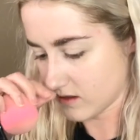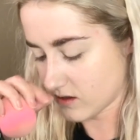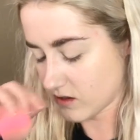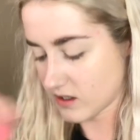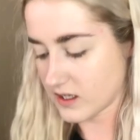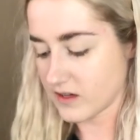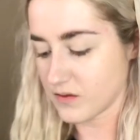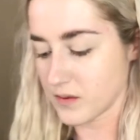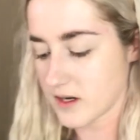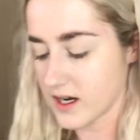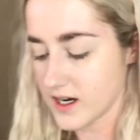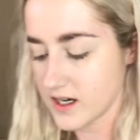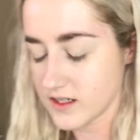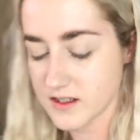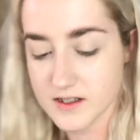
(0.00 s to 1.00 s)
Sorry, I love the
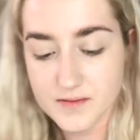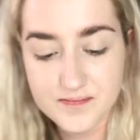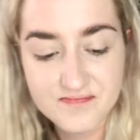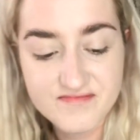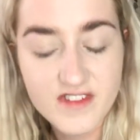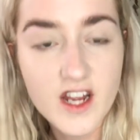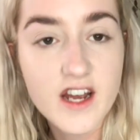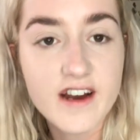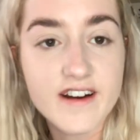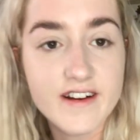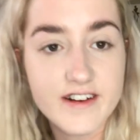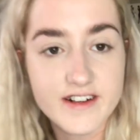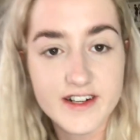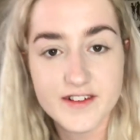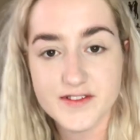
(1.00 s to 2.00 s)
cats. Cat
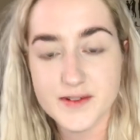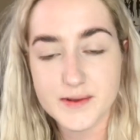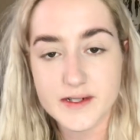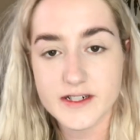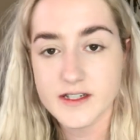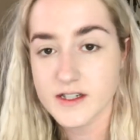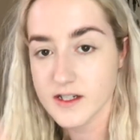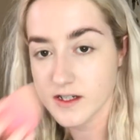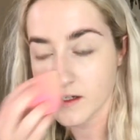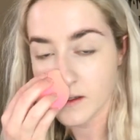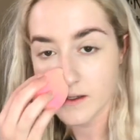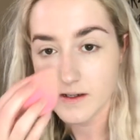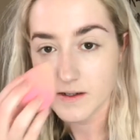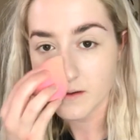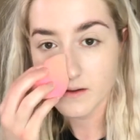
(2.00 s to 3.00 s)
hair everywhere.
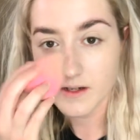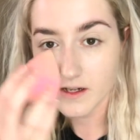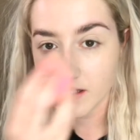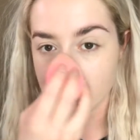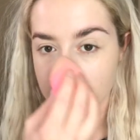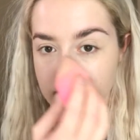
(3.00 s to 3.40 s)
Please.